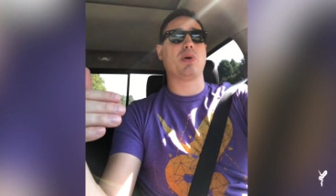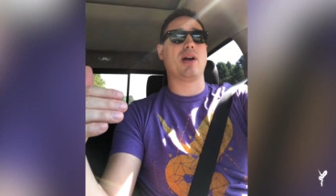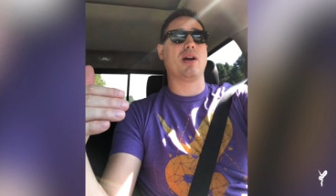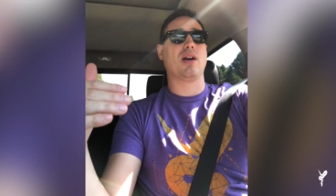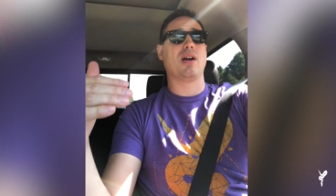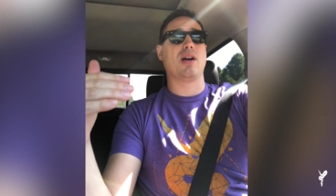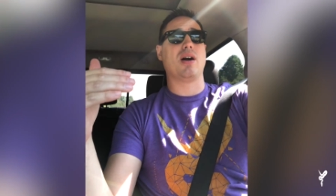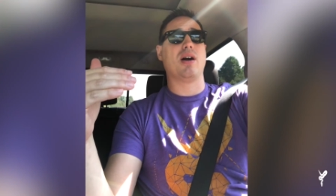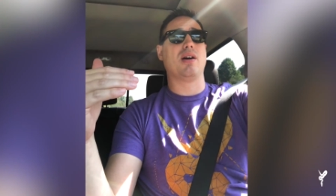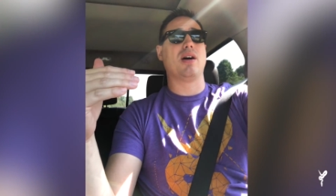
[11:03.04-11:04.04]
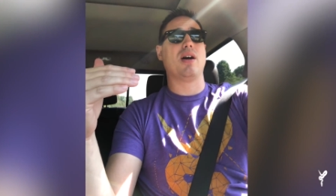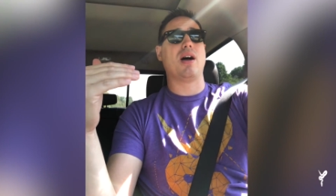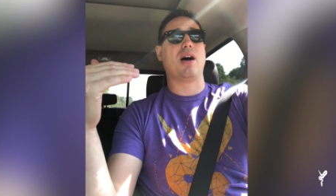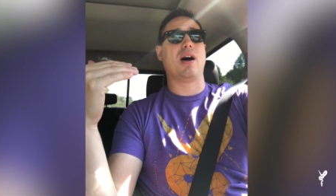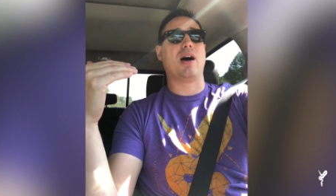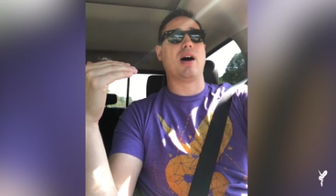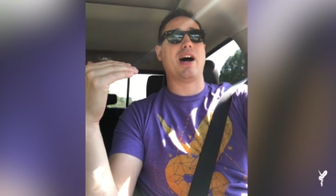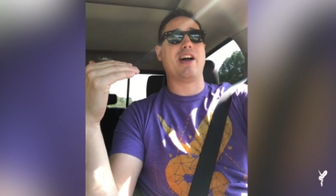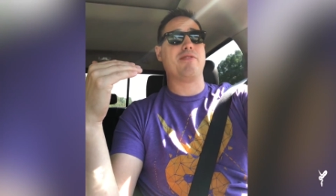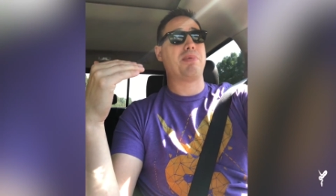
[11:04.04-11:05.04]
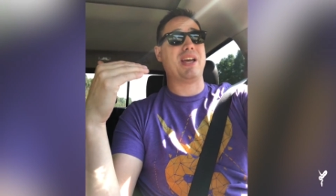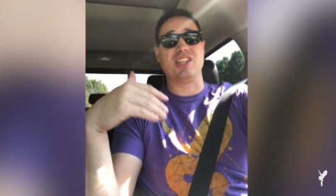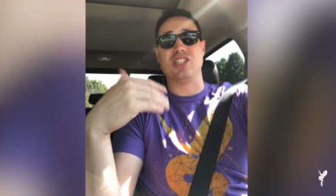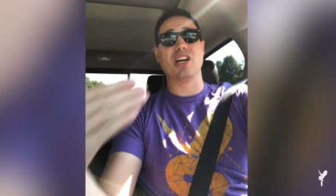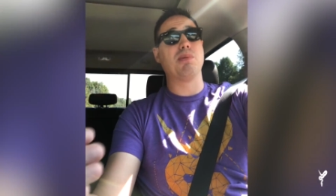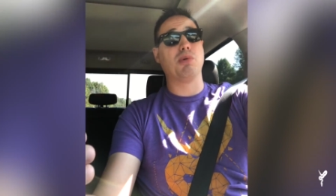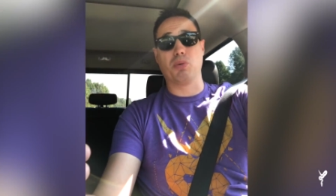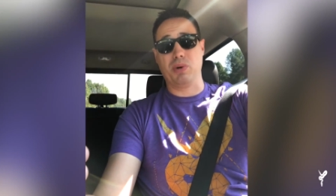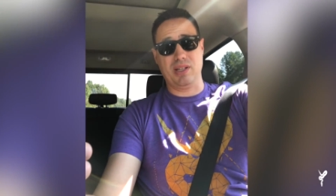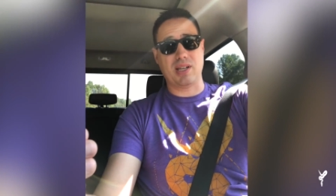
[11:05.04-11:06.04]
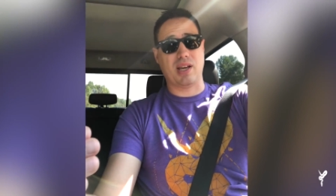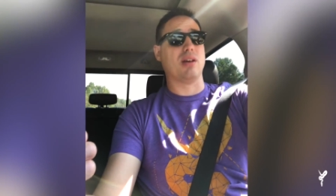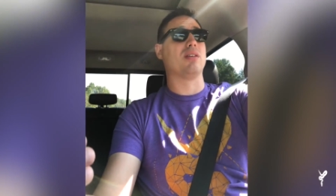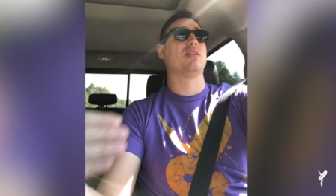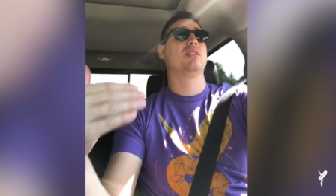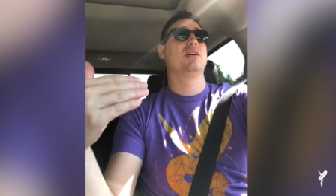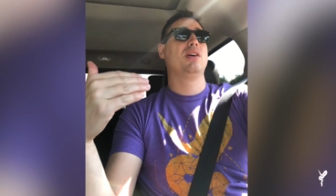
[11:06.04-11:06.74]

where I've paid double retail